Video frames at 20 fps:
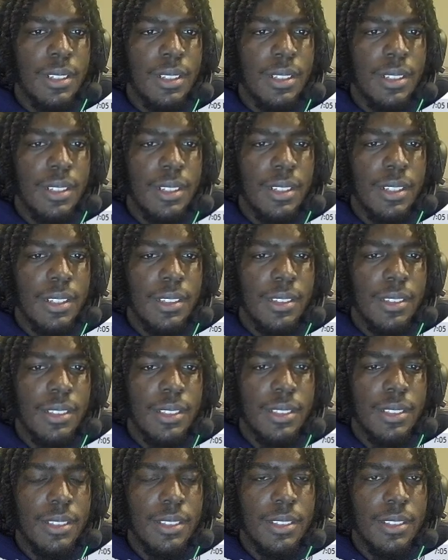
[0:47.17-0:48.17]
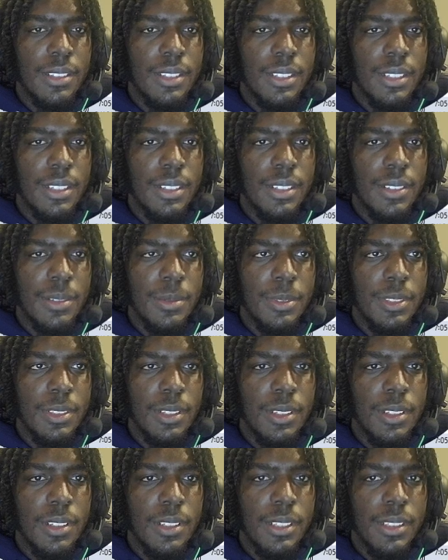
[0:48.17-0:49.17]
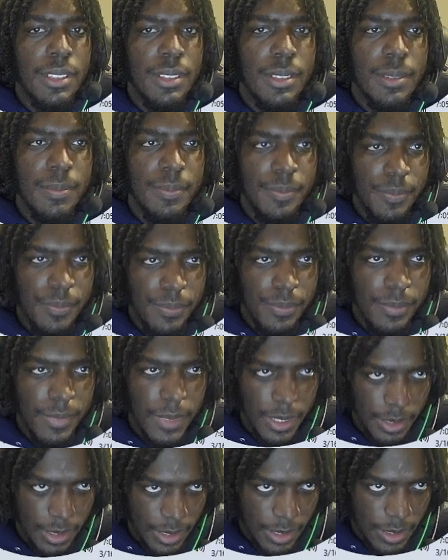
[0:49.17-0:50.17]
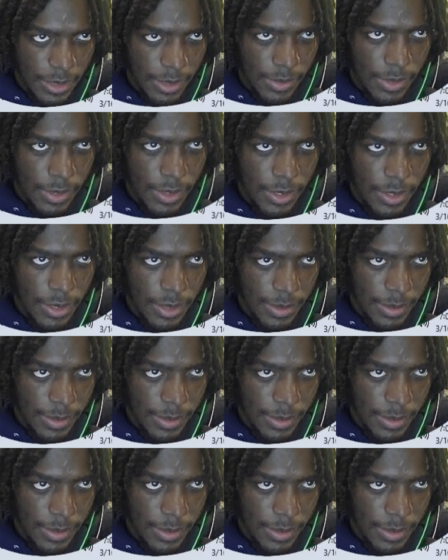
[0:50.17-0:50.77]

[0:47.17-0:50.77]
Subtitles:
Got this saved, just log in. And so you saw